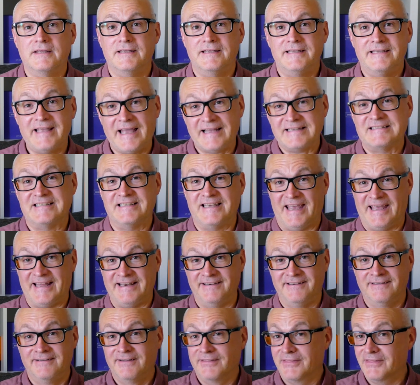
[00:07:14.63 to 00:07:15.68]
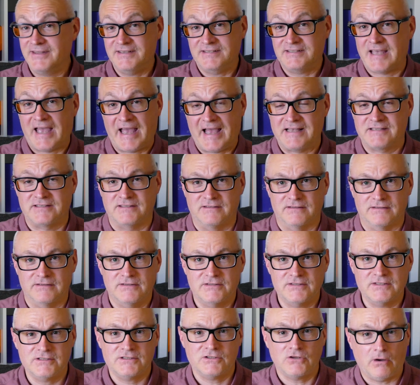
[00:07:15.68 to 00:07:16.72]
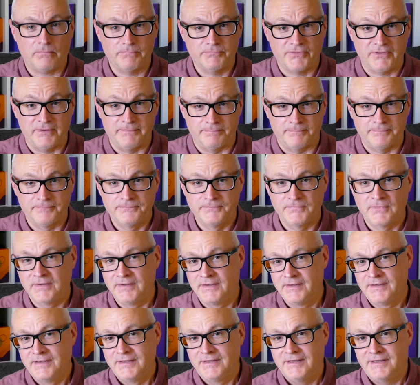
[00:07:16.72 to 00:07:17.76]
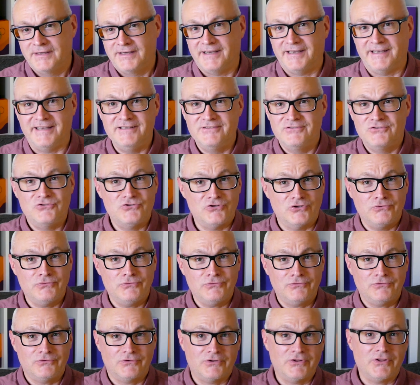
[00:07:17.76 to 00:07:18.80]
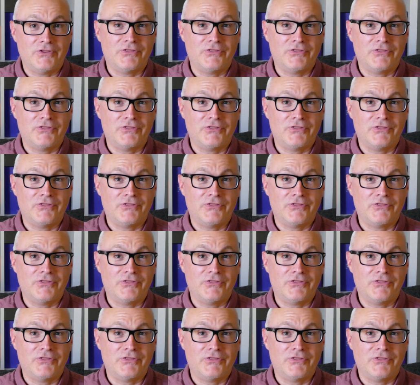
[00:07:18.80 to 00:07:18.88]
Yet again, this hasn't stopped them. In June, the